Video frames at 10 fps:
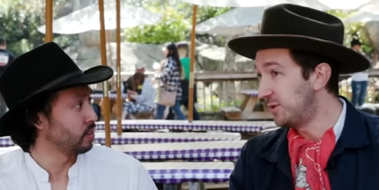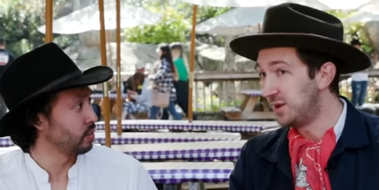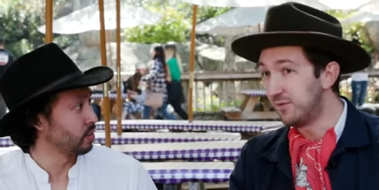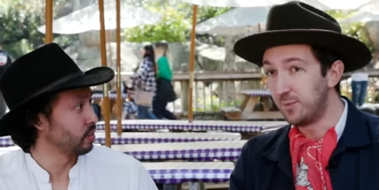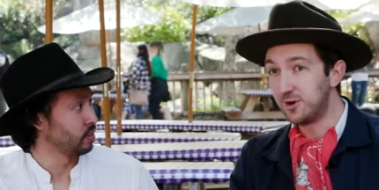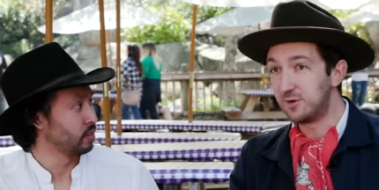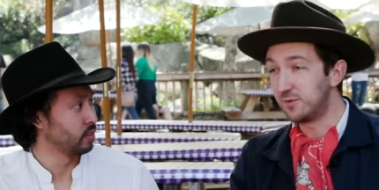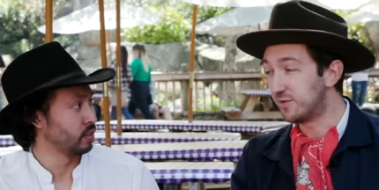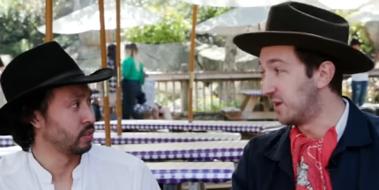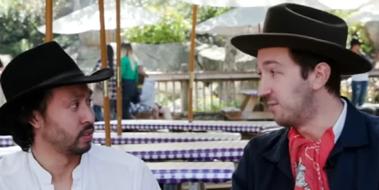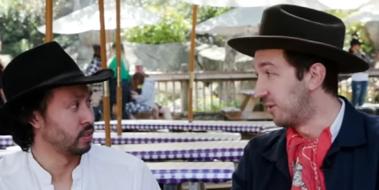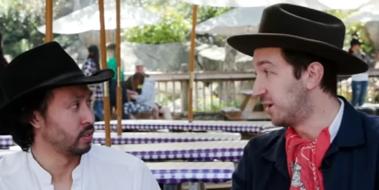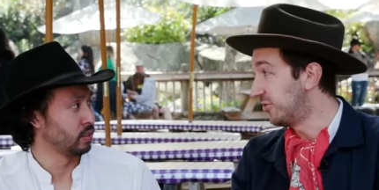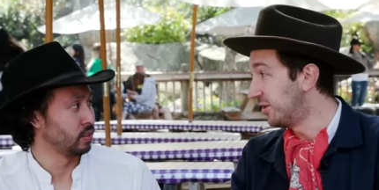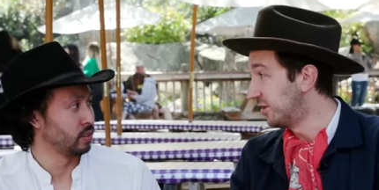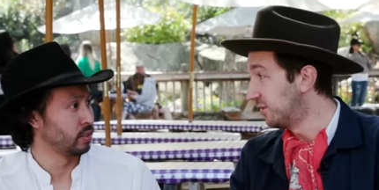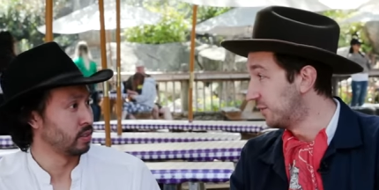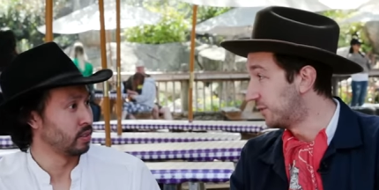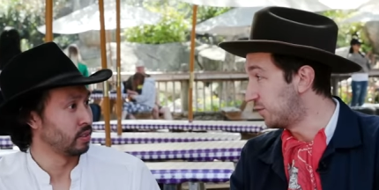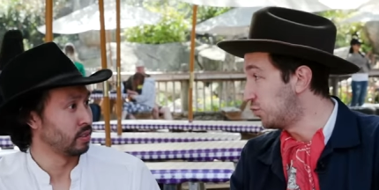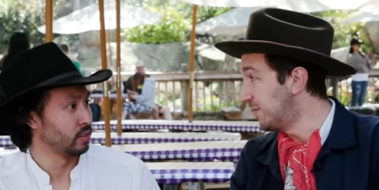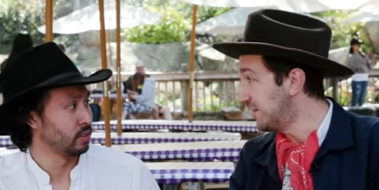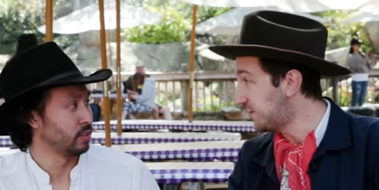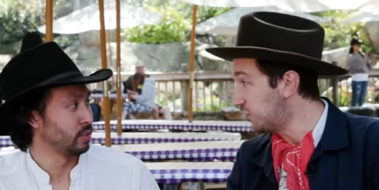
Speaker 1: mean, everybody knows your name around here. You met